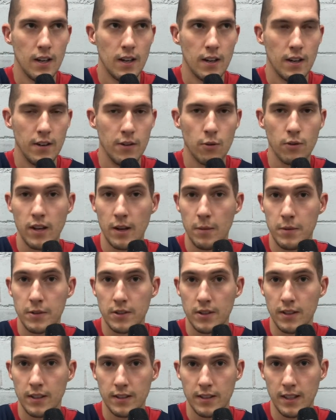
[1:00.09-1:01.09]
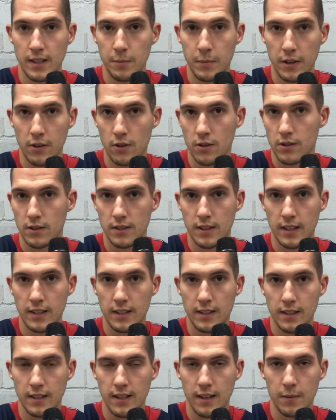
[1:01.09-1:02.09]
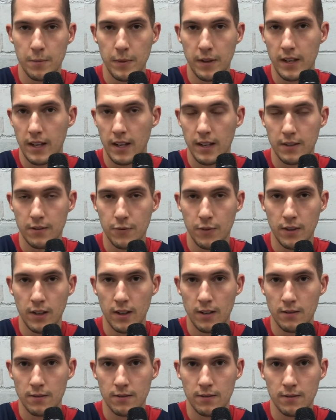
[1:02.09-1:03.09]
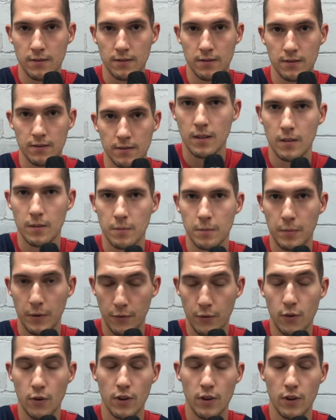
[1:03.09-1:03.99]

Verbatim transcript: new chemistry in the team because they didn't have big guys for now. Before,